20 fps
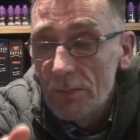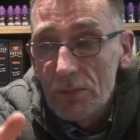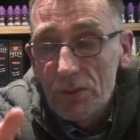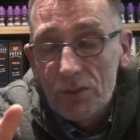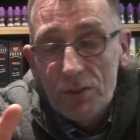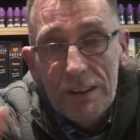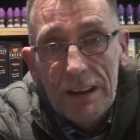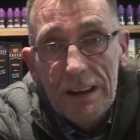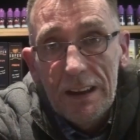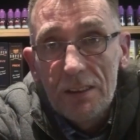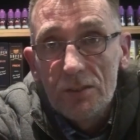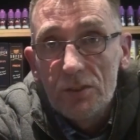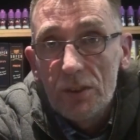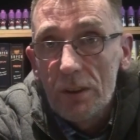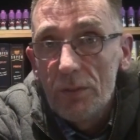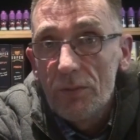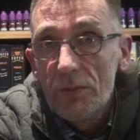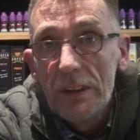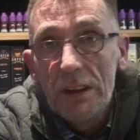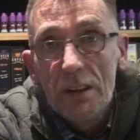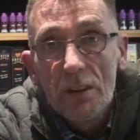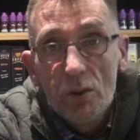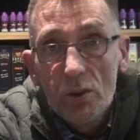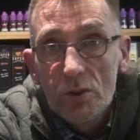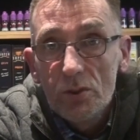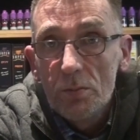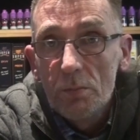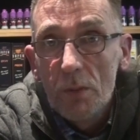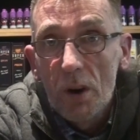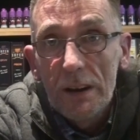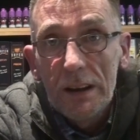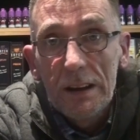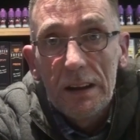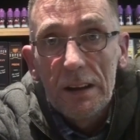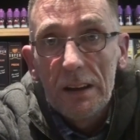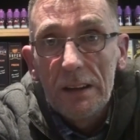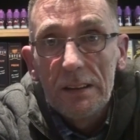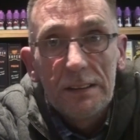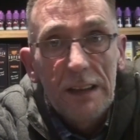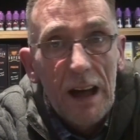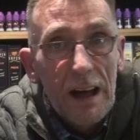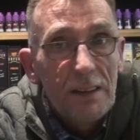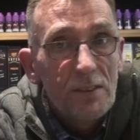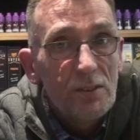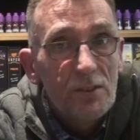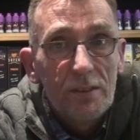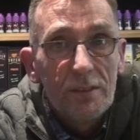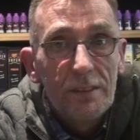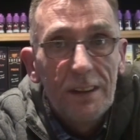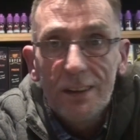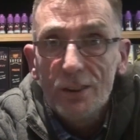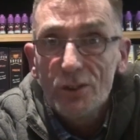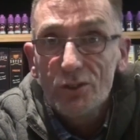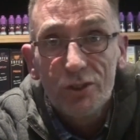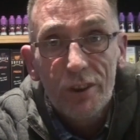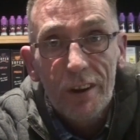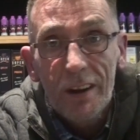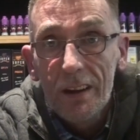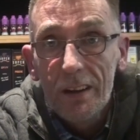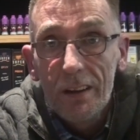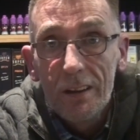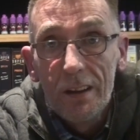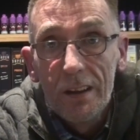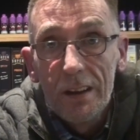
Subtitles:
states, if they lose money, that's their shit.